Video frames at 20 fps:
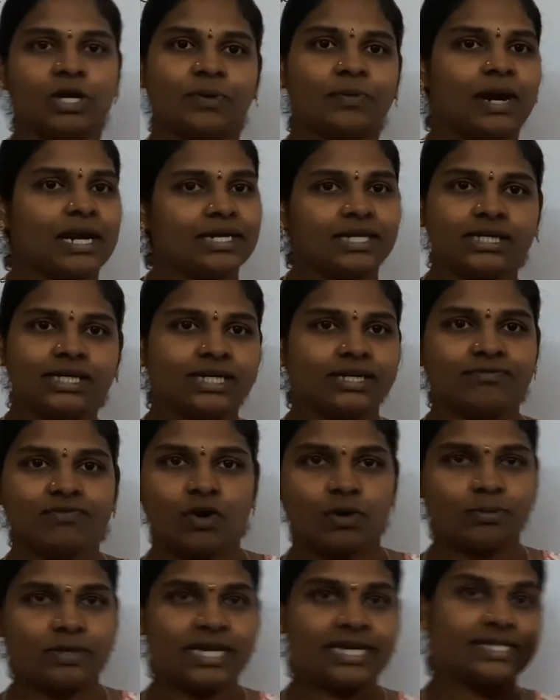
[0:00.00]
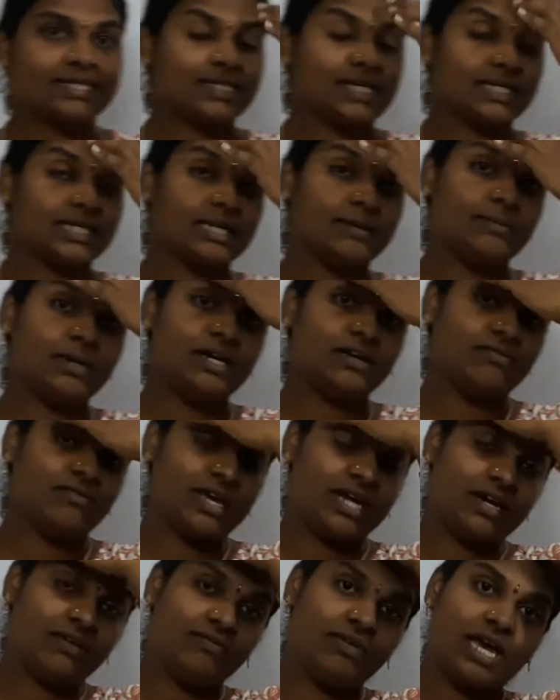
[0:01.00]
Quadratic formula is nothing but
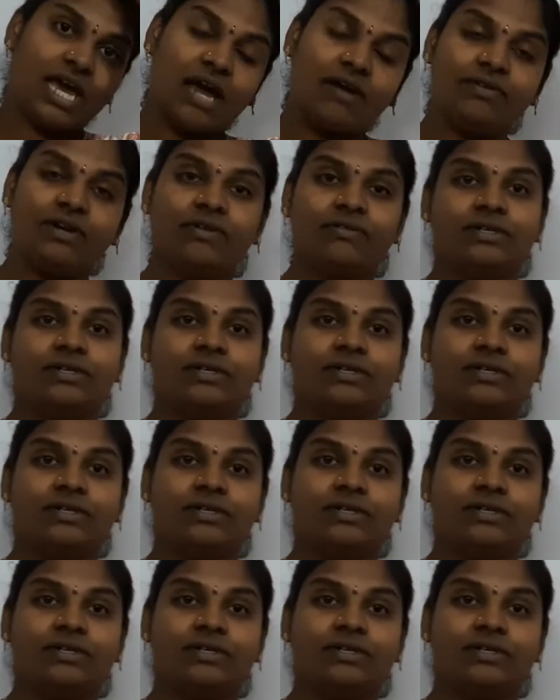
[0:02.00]
wherein we have